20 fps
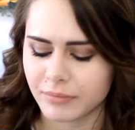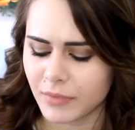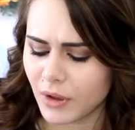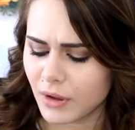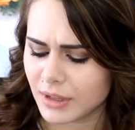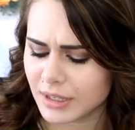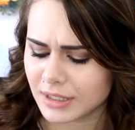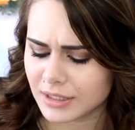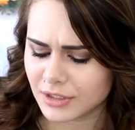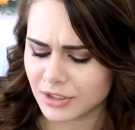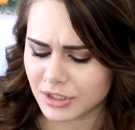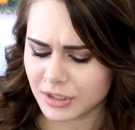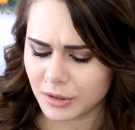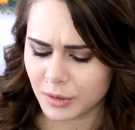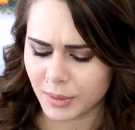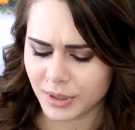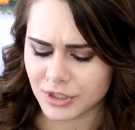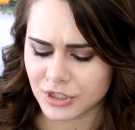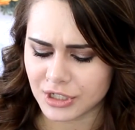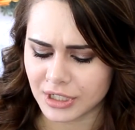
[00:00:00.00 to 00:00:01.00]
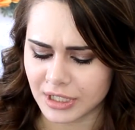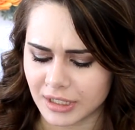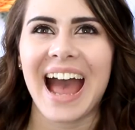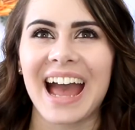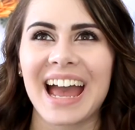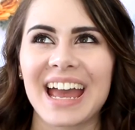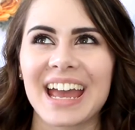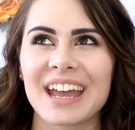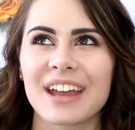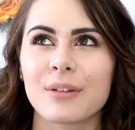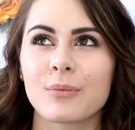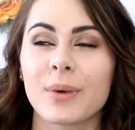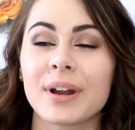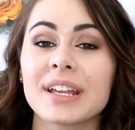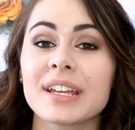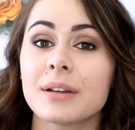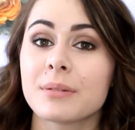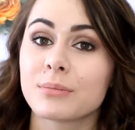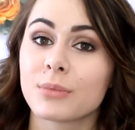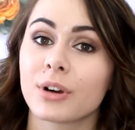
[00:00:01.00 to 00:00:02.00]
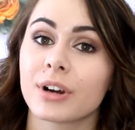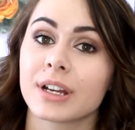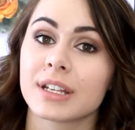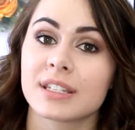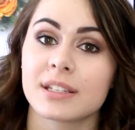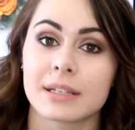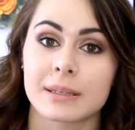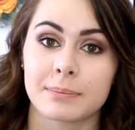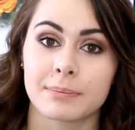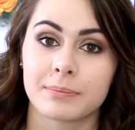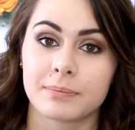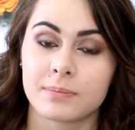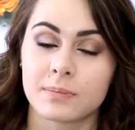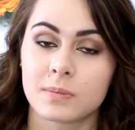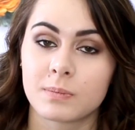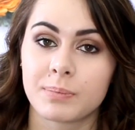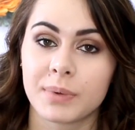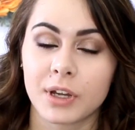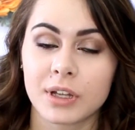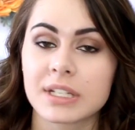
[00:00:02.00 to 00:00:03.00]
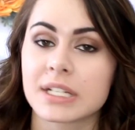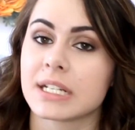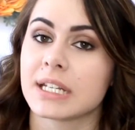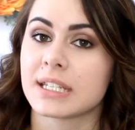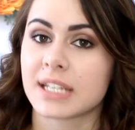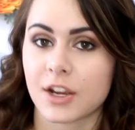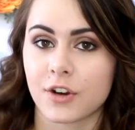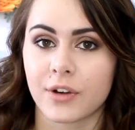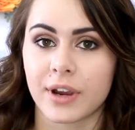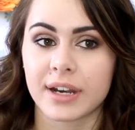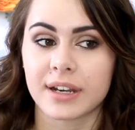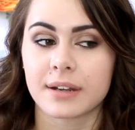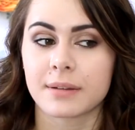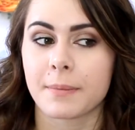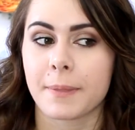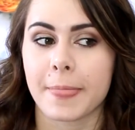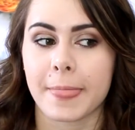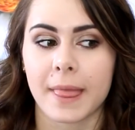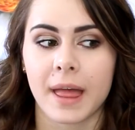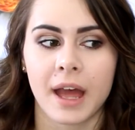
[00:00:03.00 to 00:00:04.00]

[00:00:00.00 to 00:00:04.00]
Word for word: Oh, that's such a good question. I want to get more into building and decorating.